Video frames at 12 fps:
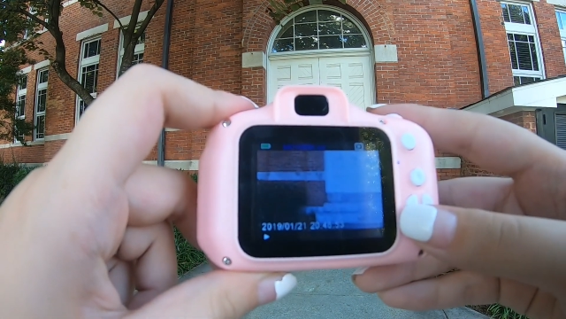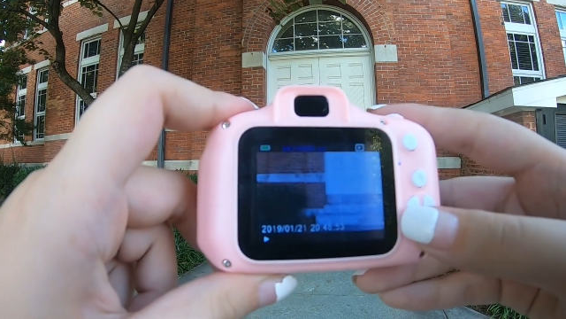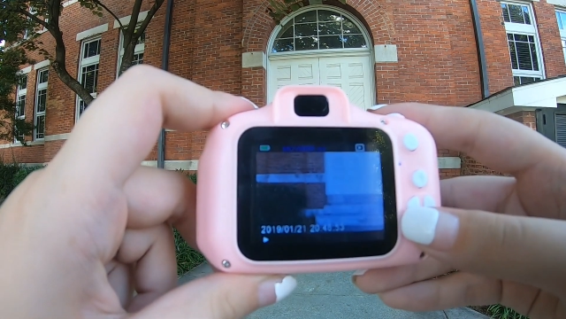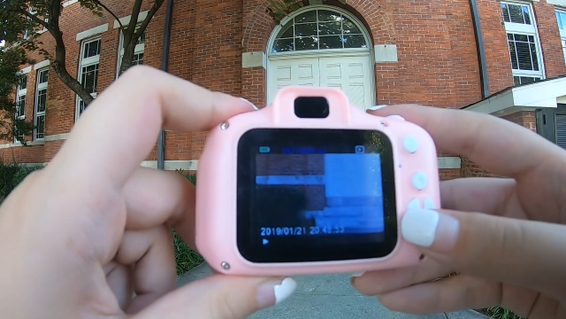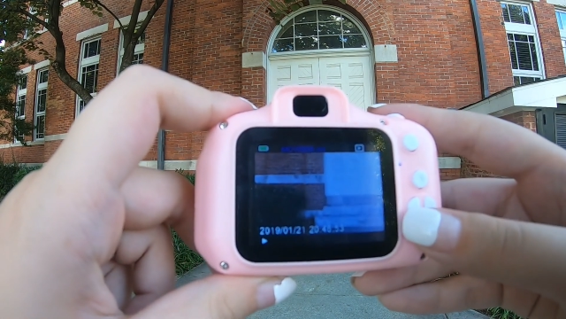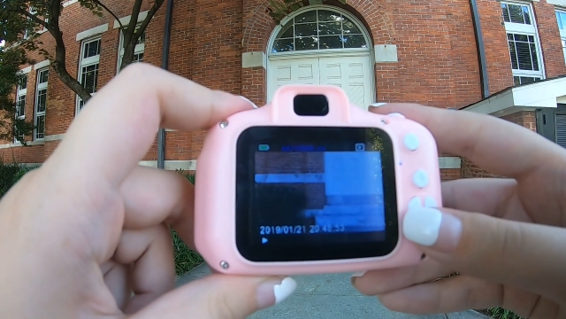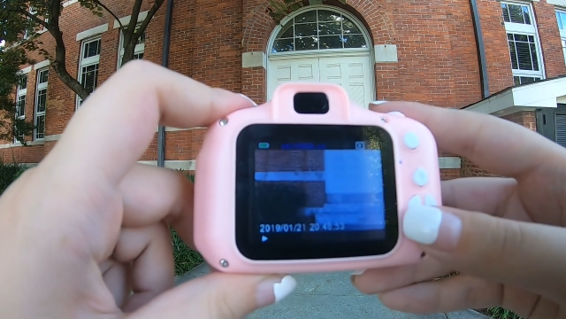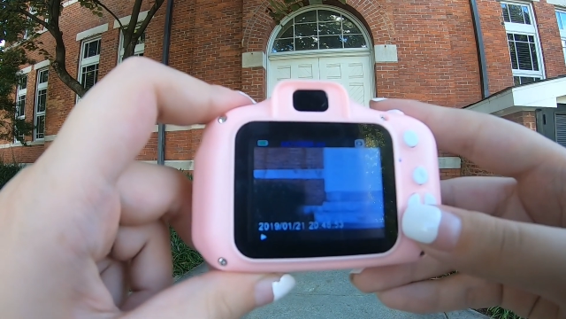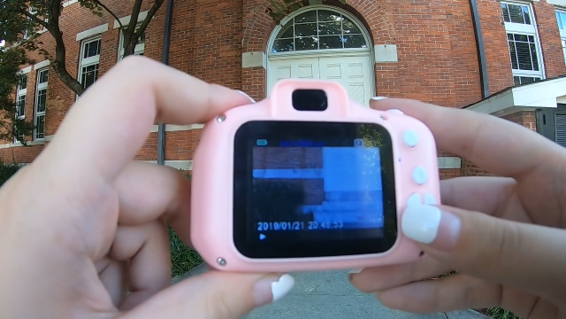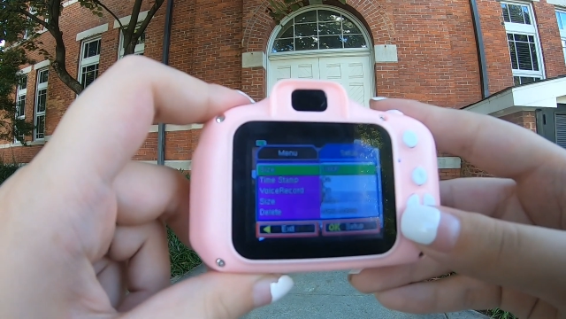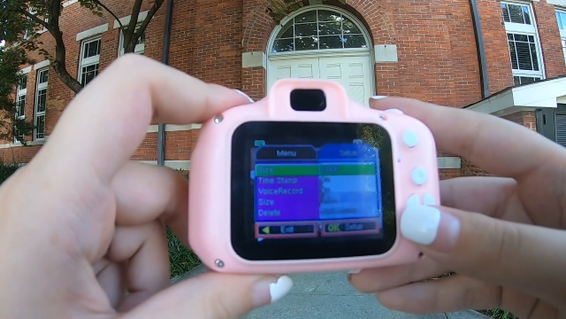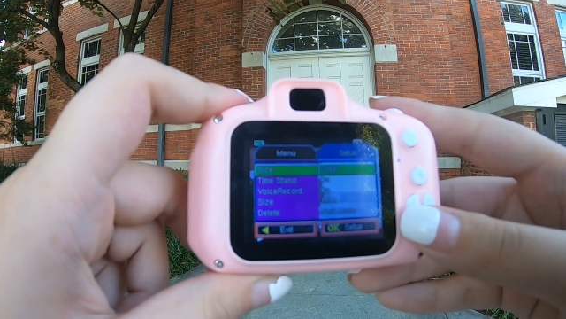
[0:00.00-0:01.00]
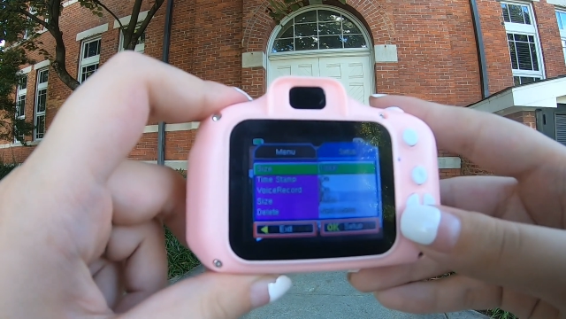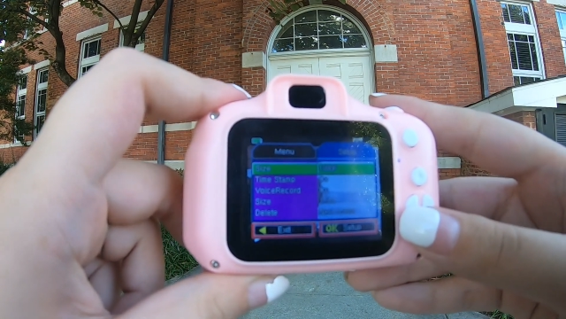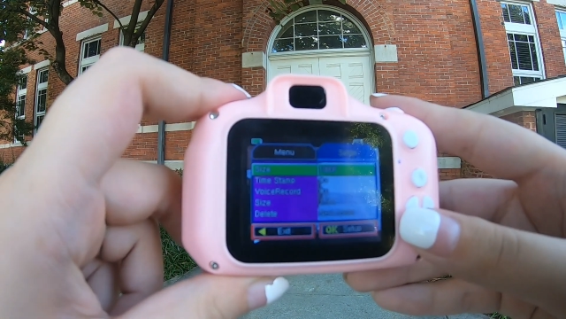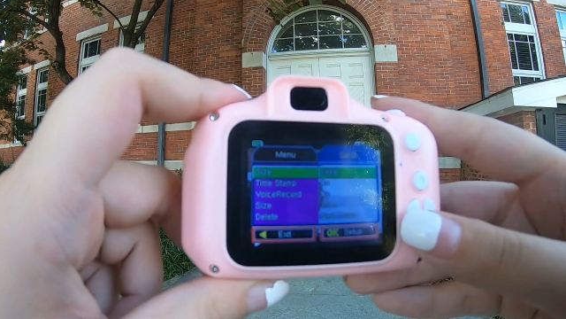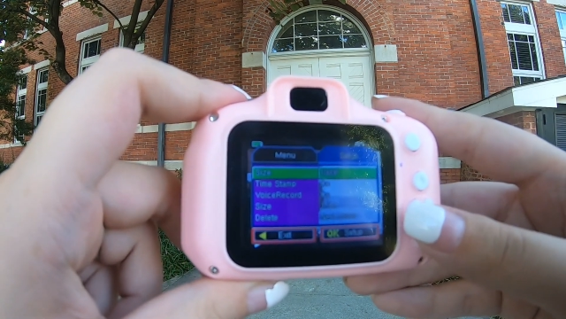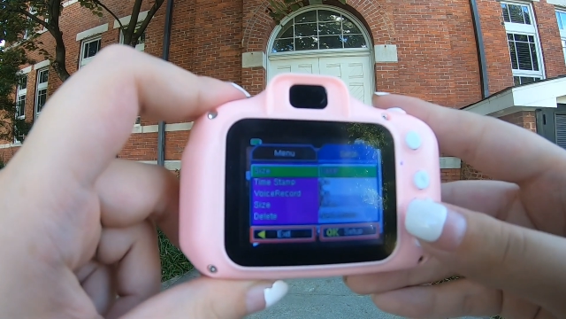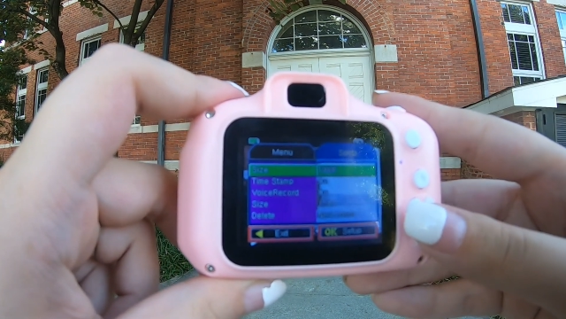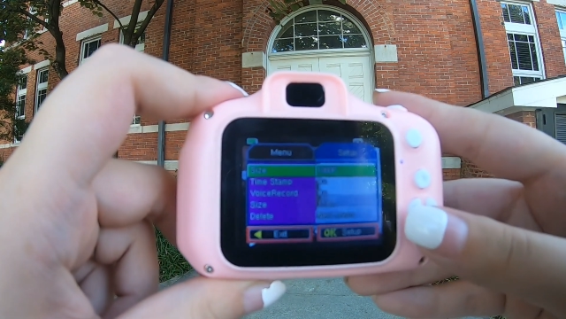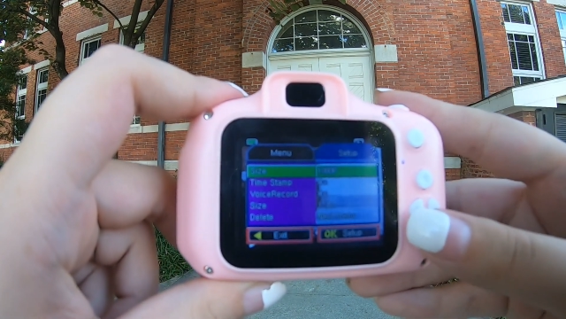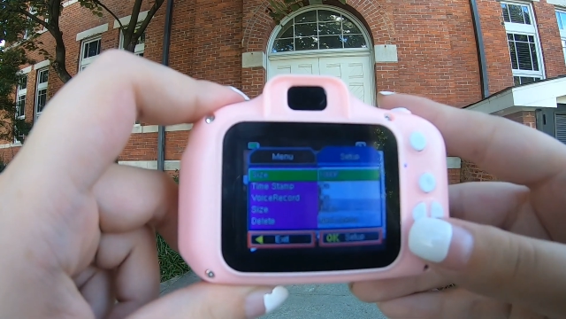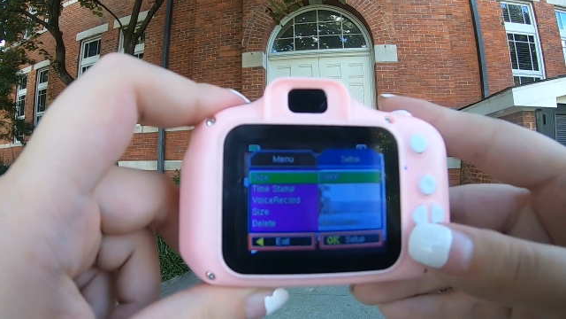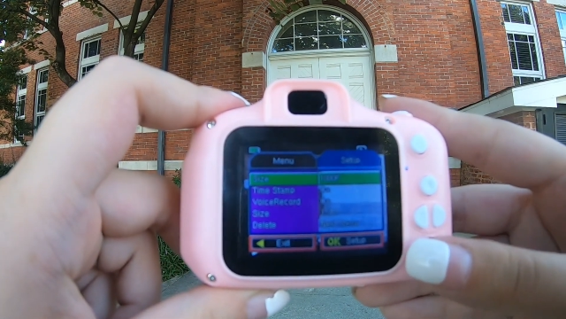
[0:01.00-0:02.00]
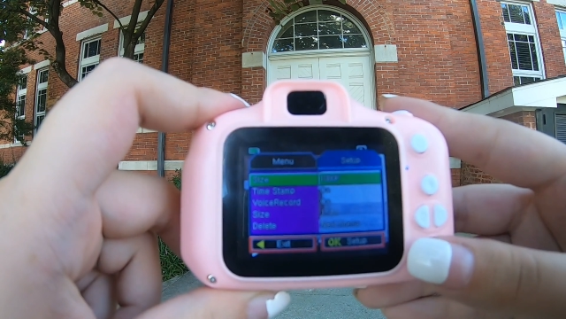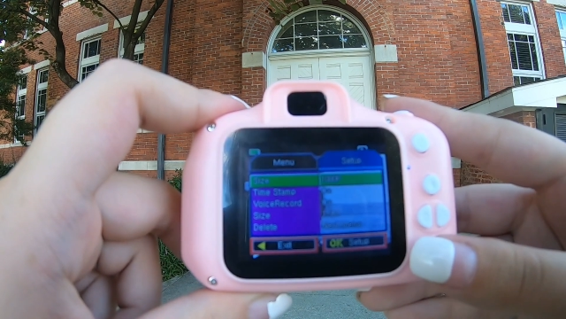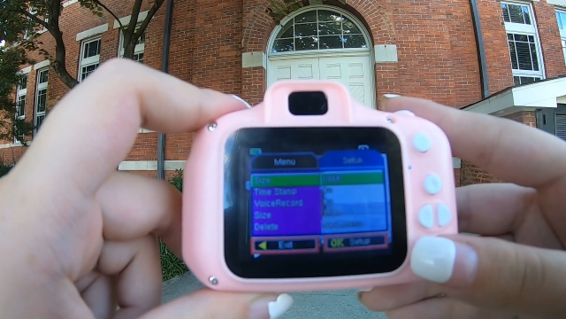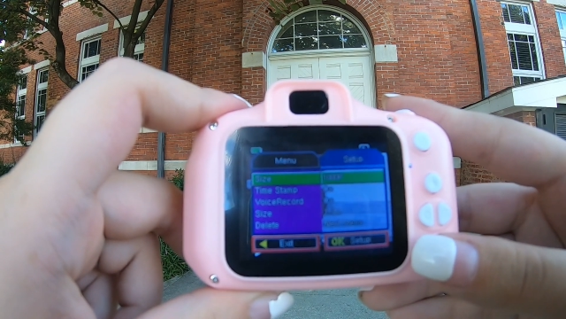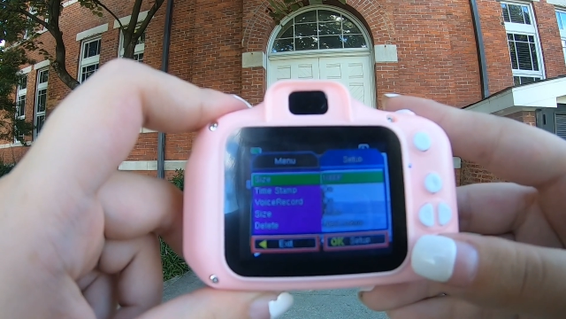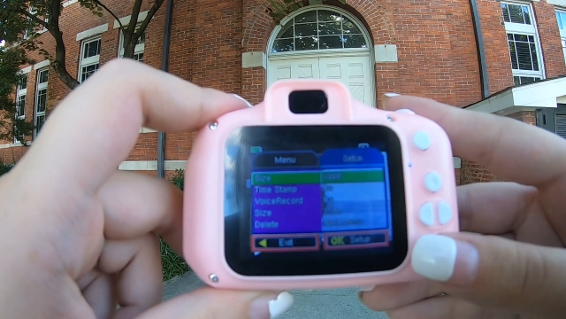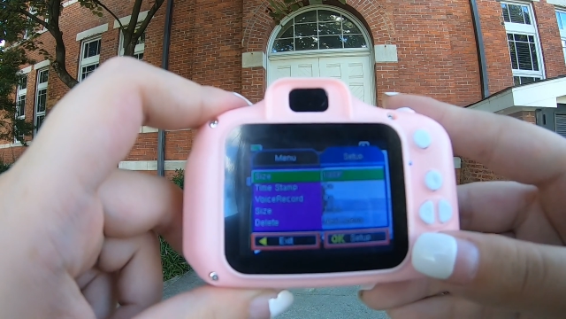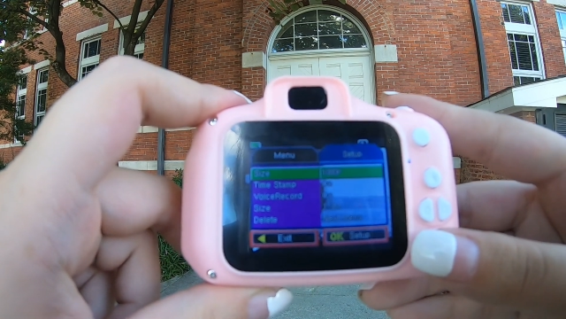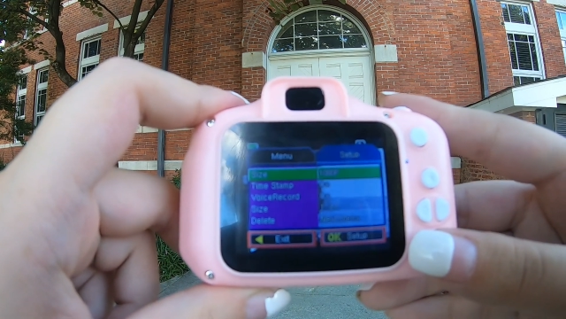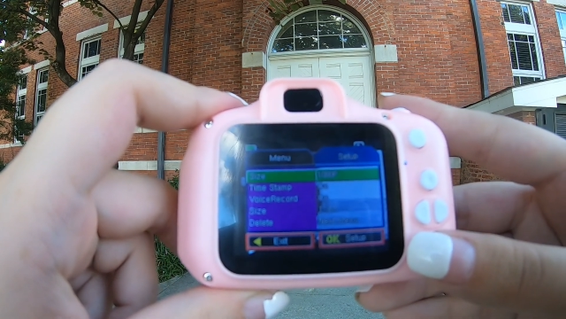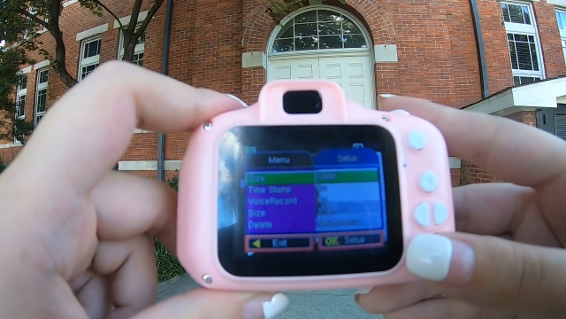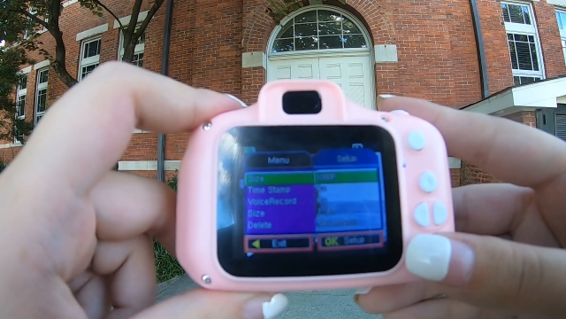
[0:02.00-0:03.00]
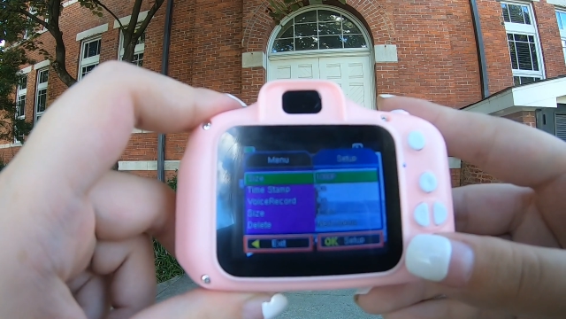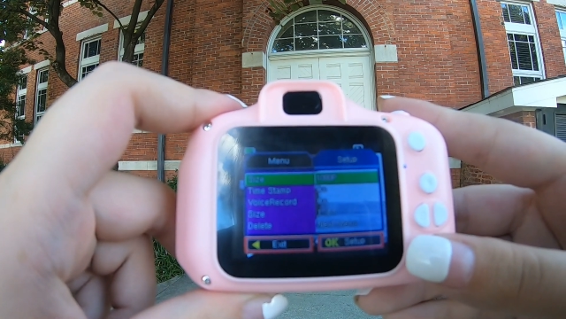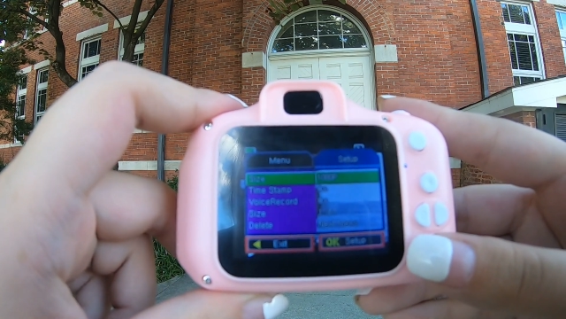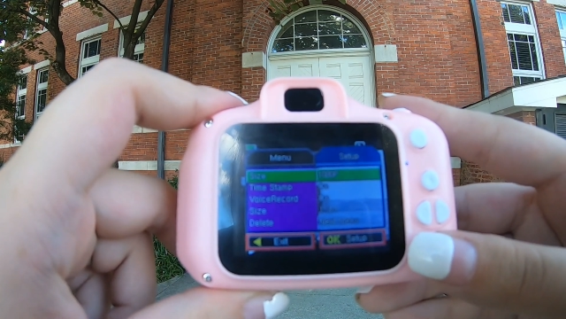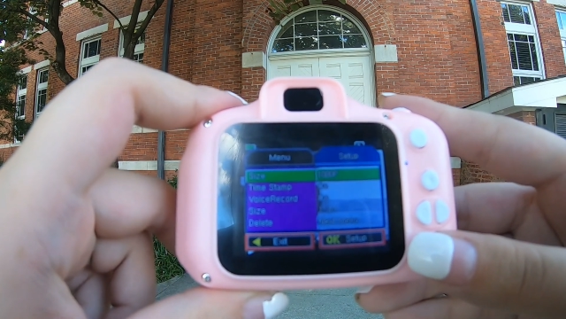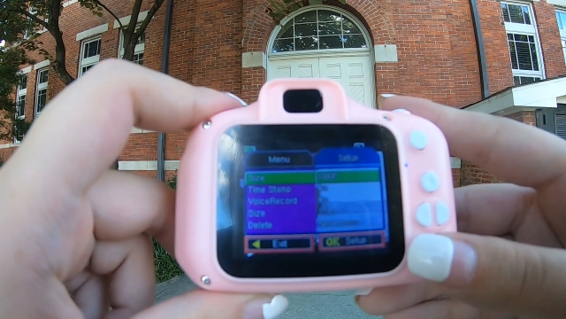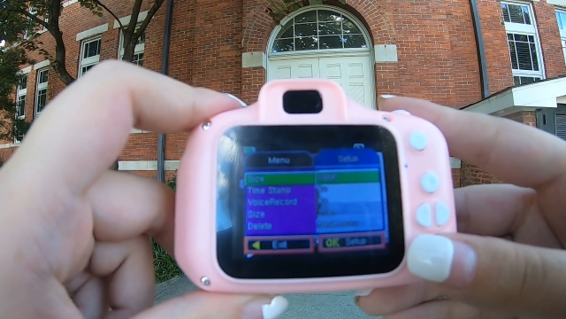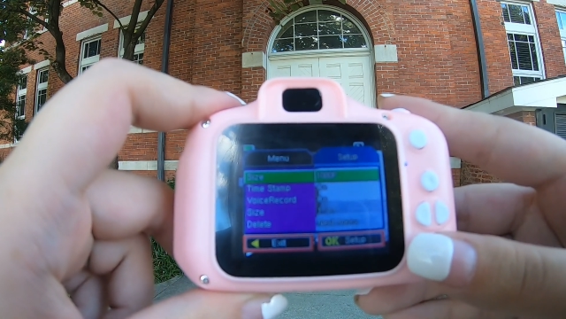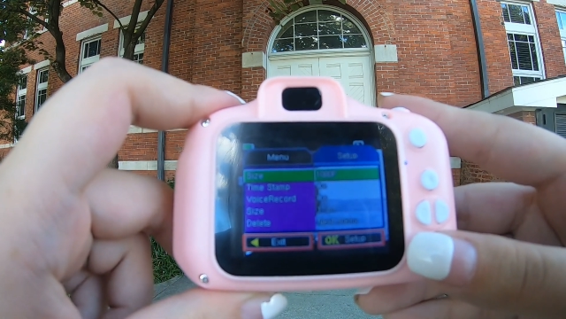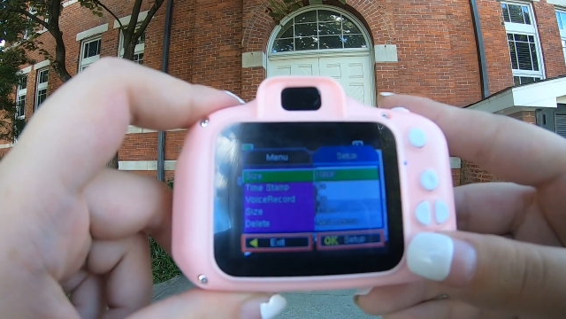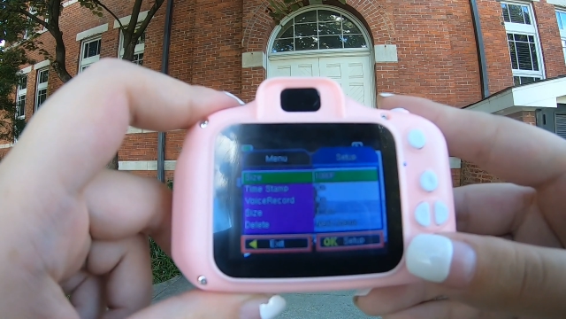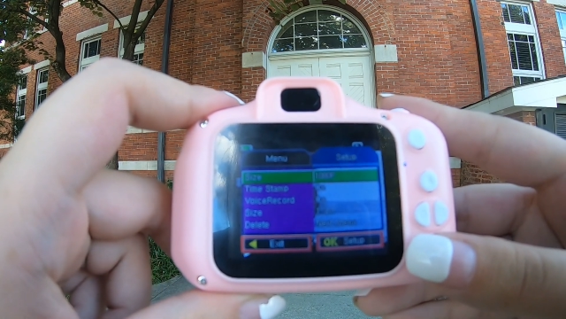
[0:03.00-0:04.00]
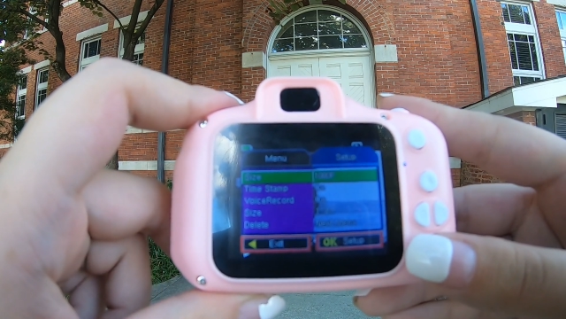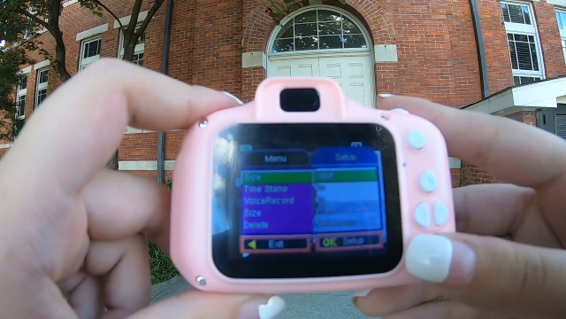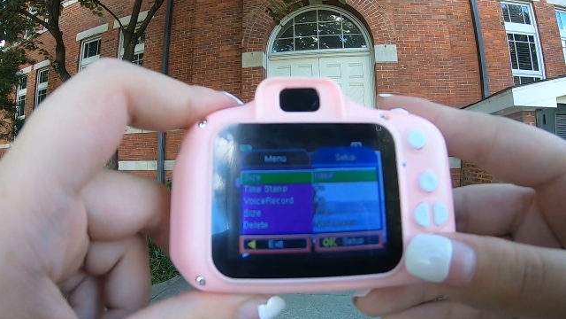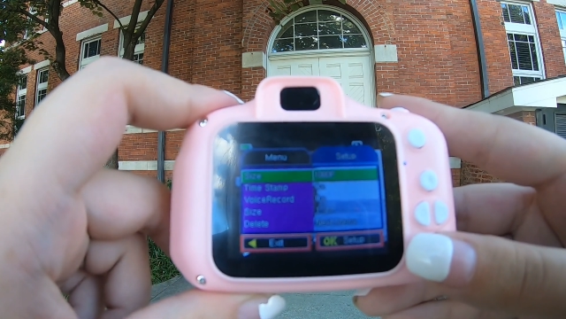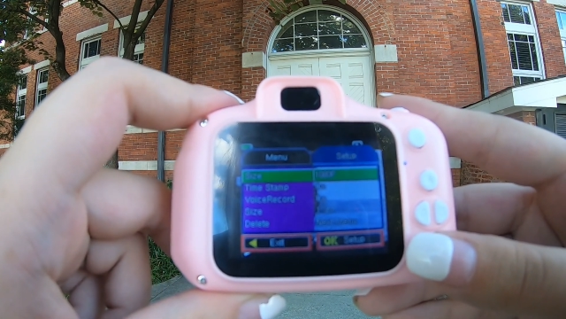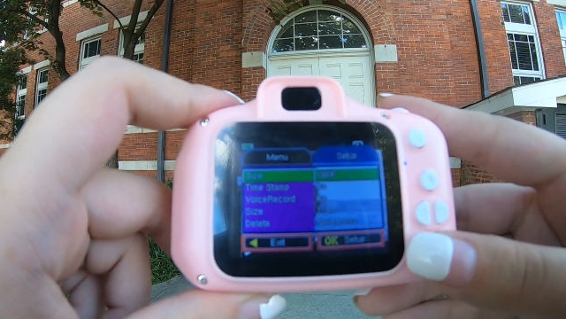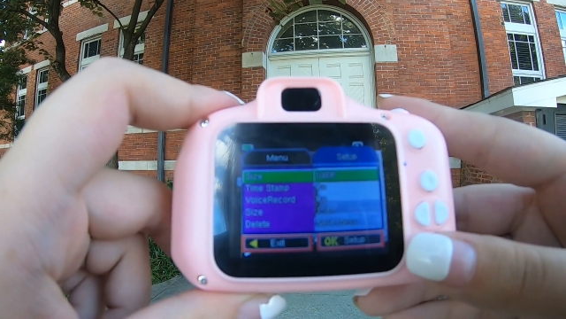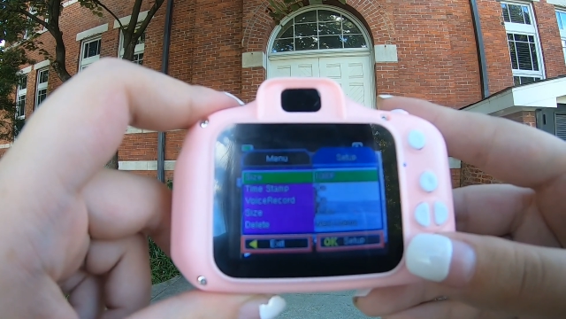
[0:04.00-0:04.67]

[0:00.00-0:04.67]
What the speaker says: No face is visible, so there are no lips to read.